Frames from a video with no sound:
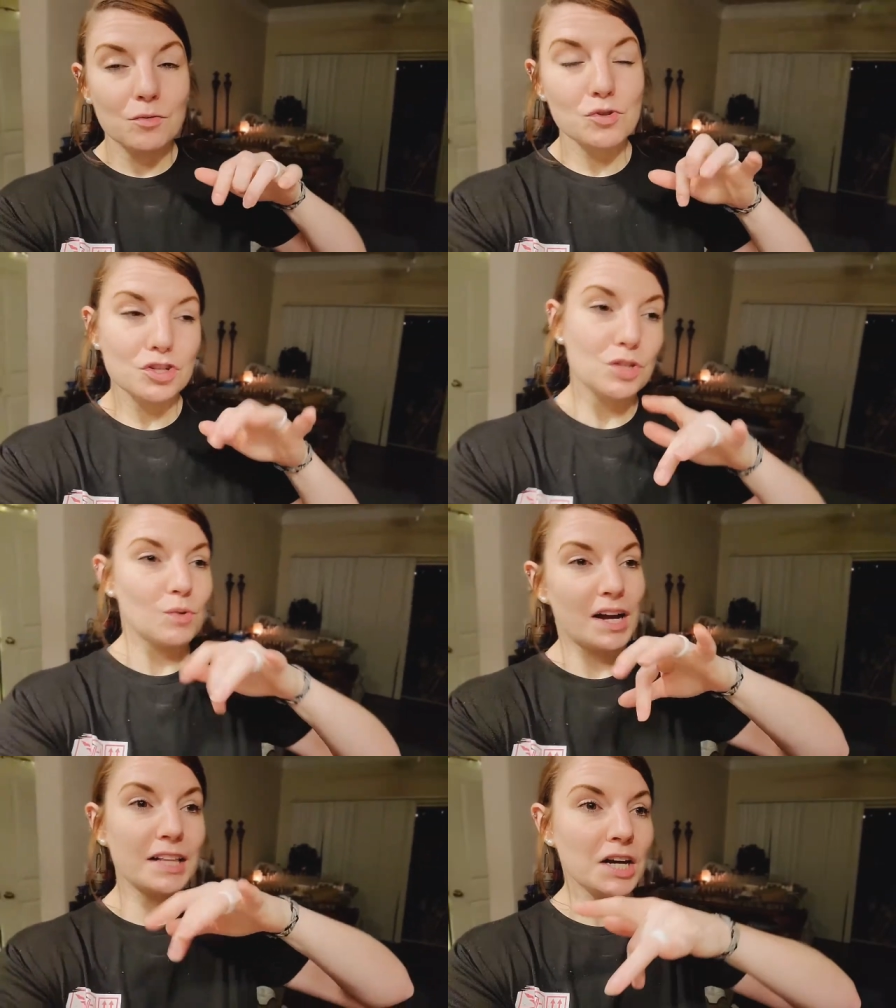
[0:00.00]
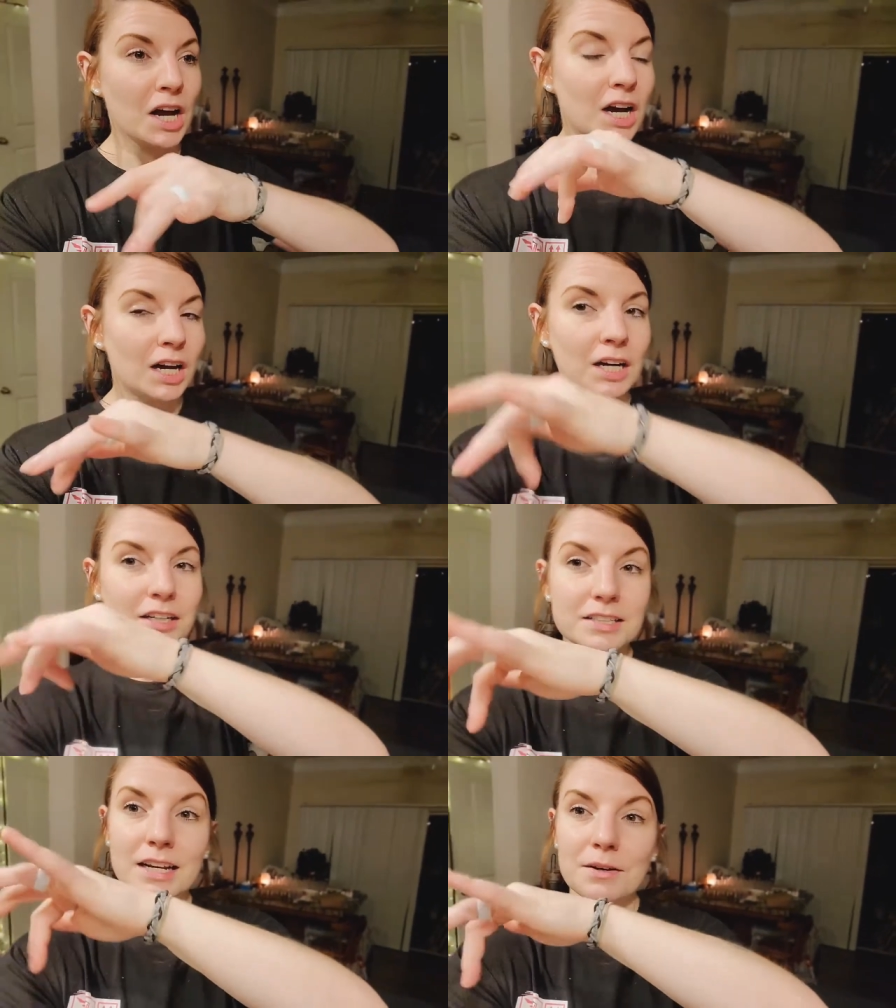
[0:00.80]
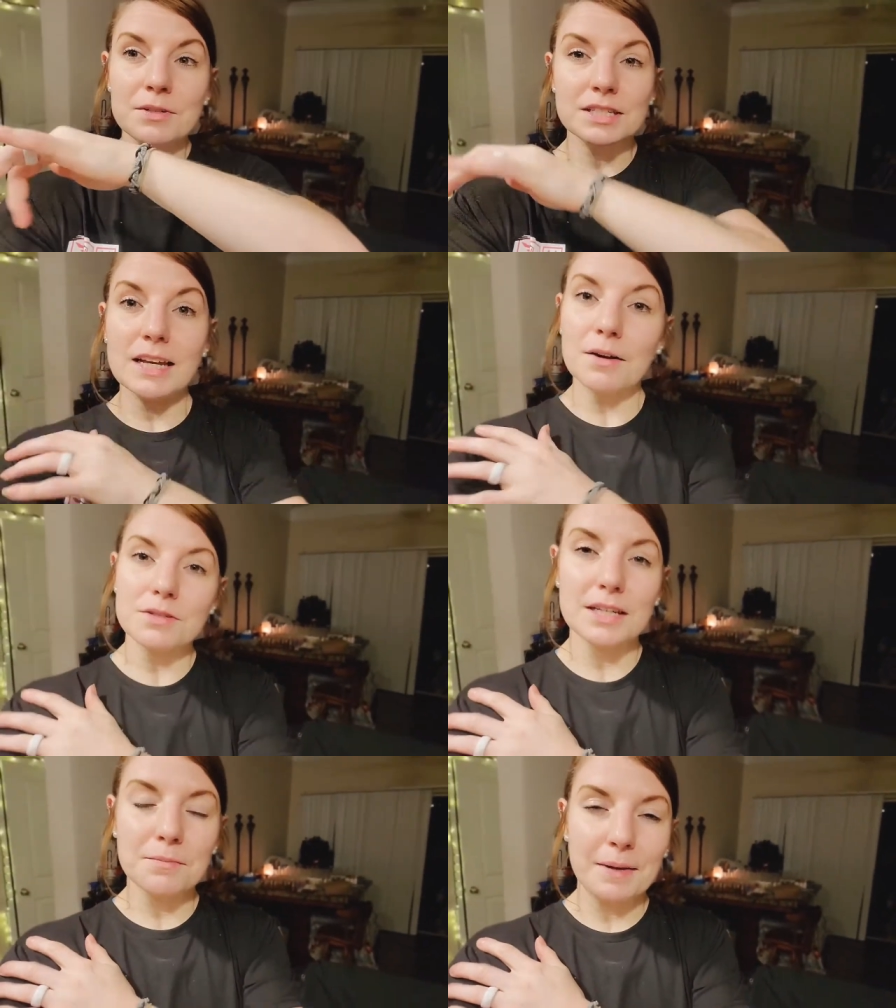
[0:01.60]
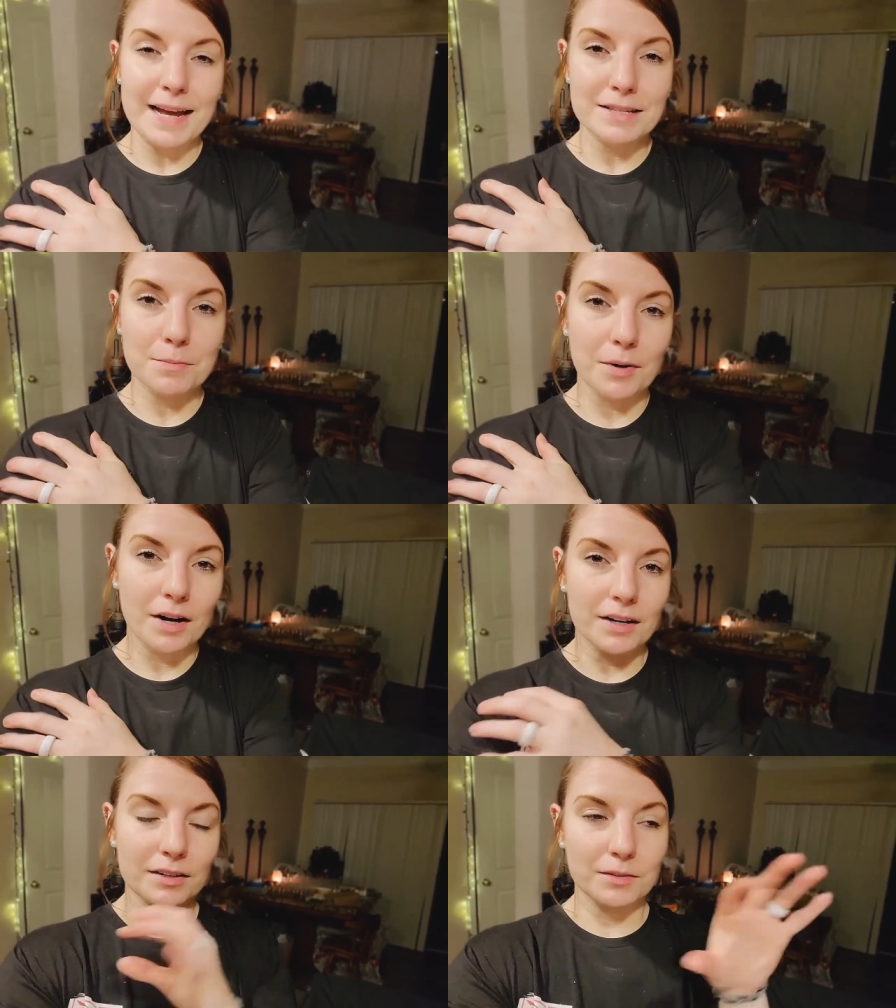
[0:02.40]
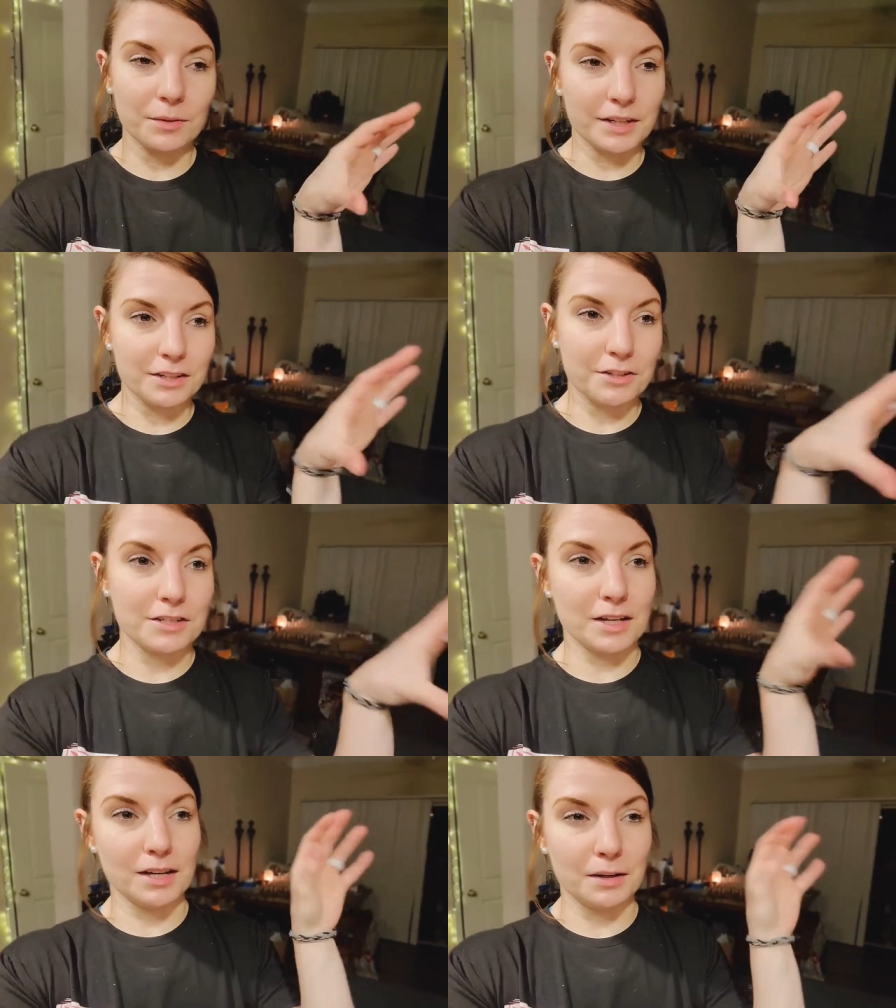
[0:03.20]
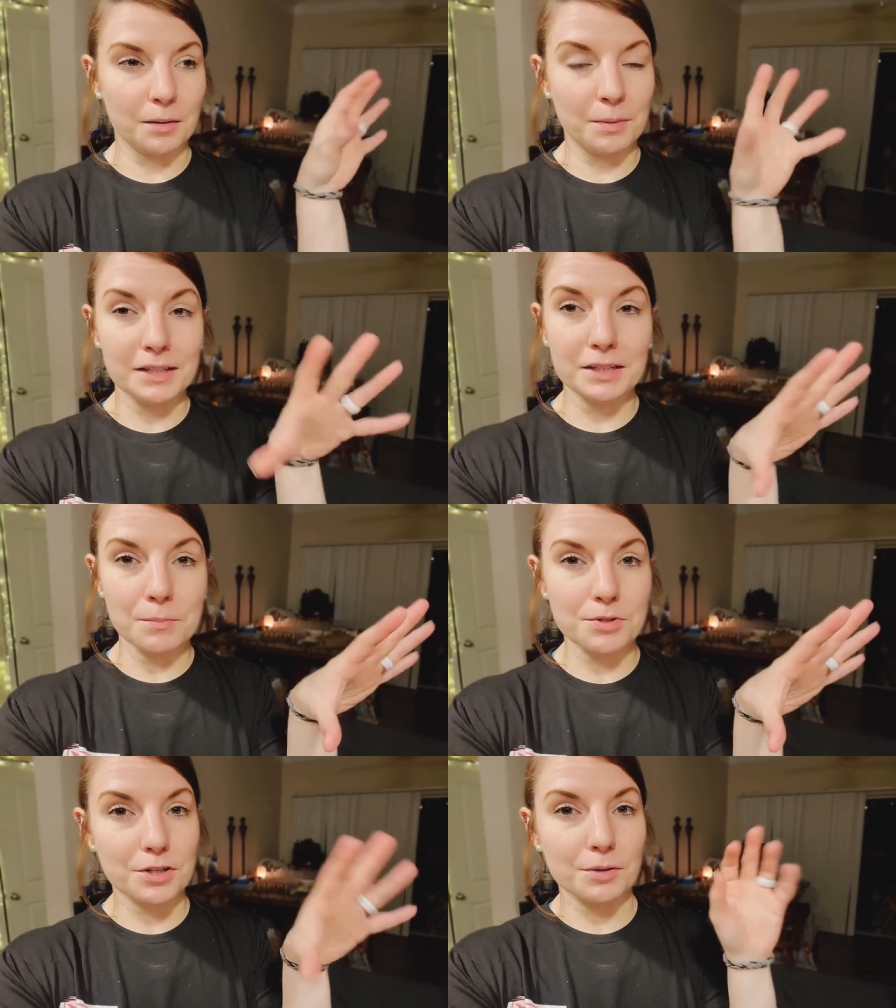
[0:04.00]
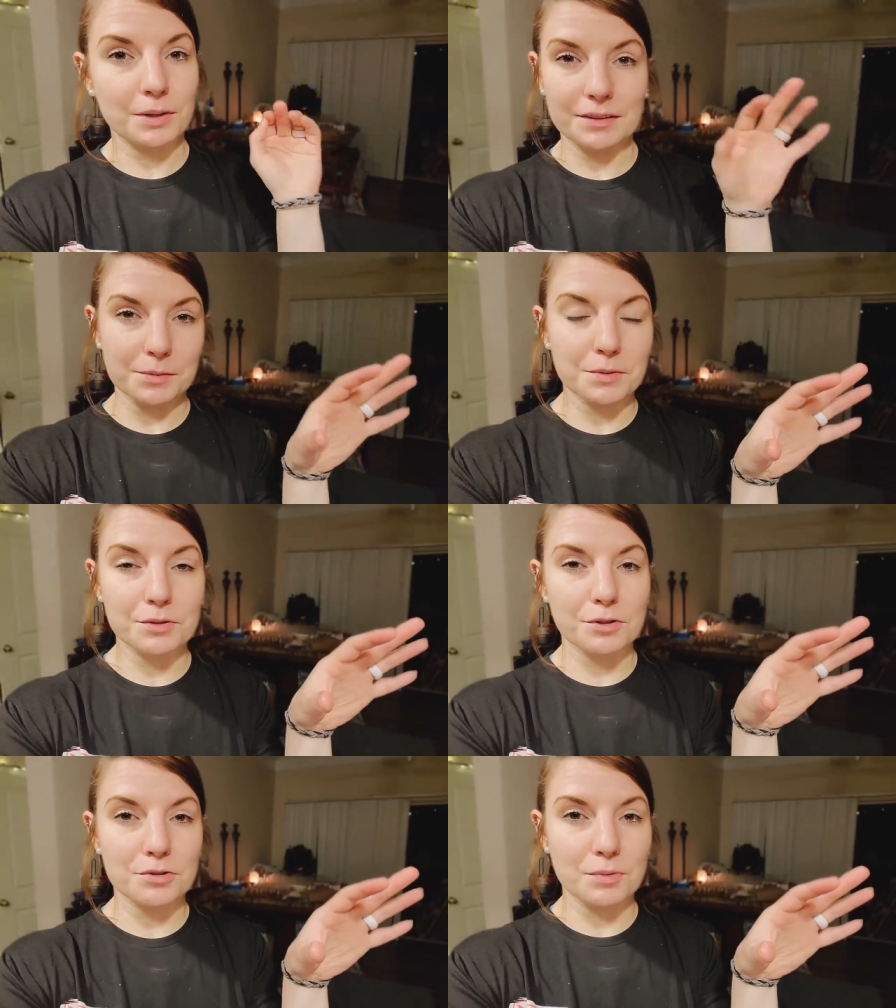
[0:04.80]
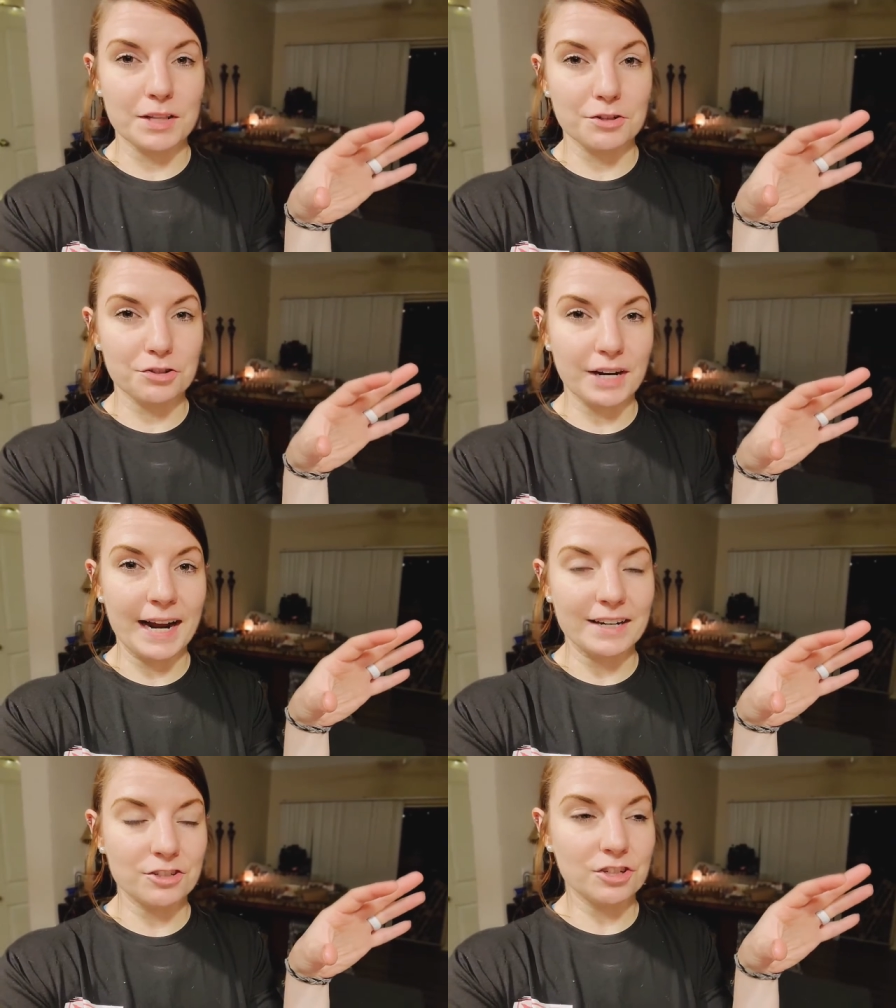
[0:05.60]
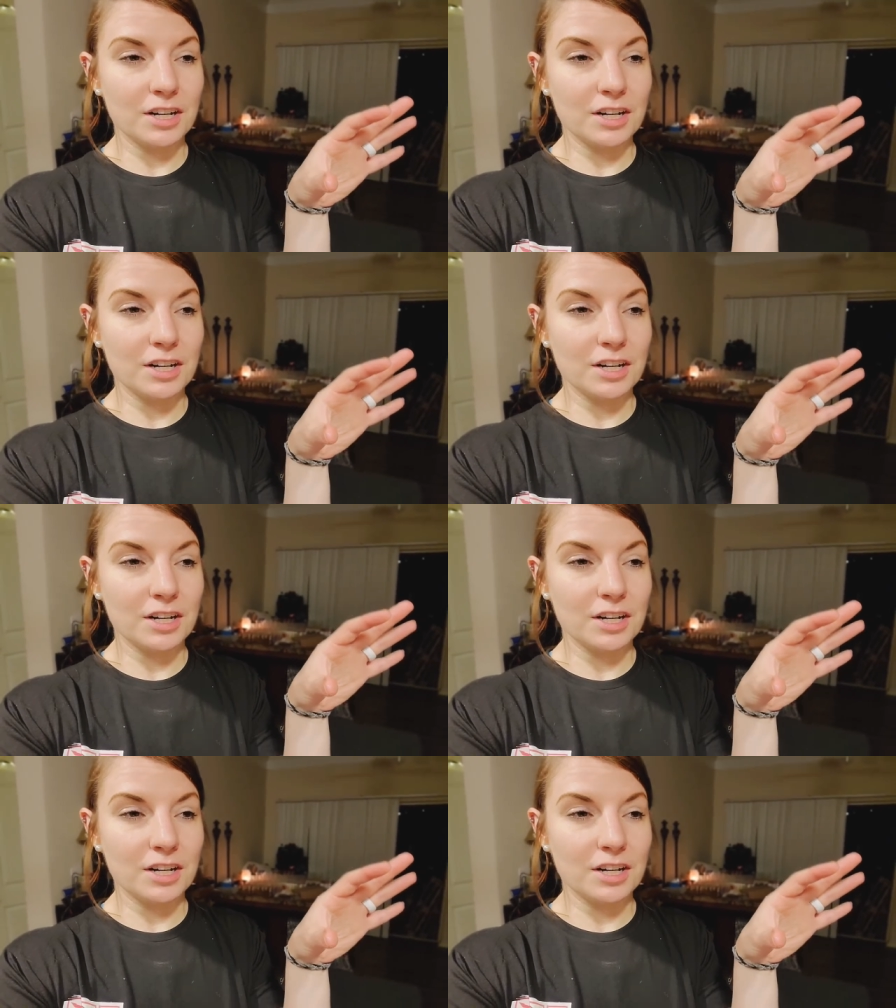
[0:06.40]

just walking the dogs and I was I was getting past the part where there's a, a big dumpster where everyone throws away their trash.